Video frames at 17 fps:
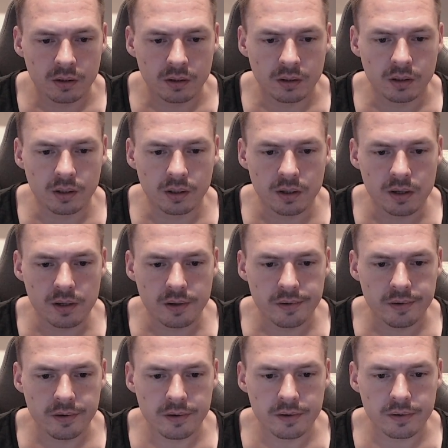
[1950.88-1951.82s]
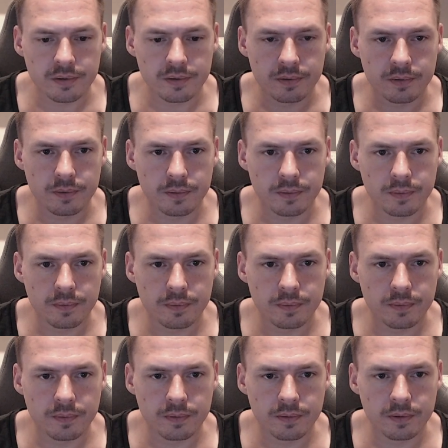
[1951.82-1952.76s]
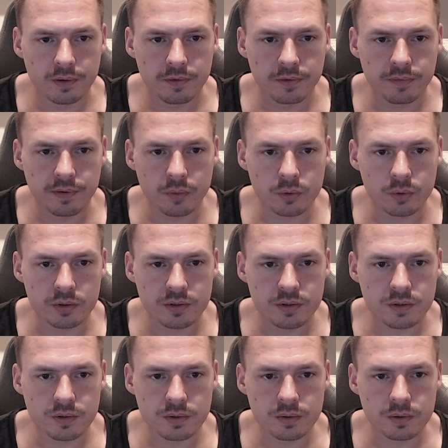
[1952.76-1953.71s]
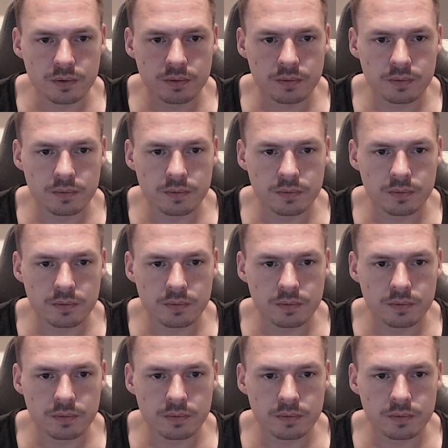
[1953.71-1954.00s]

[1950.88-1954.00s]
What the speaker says: And if I were to